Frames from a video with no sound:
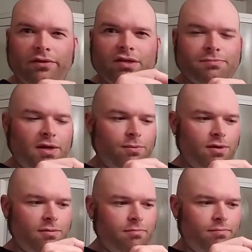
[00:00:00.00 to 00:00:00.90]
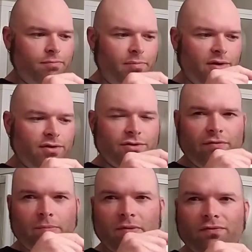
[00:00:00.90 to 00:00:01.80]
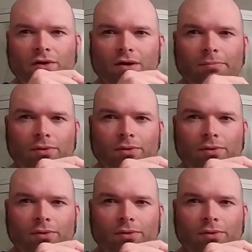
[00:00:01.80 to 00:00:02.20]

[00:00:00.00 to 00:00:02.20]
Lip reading: this might work better too if you prefer a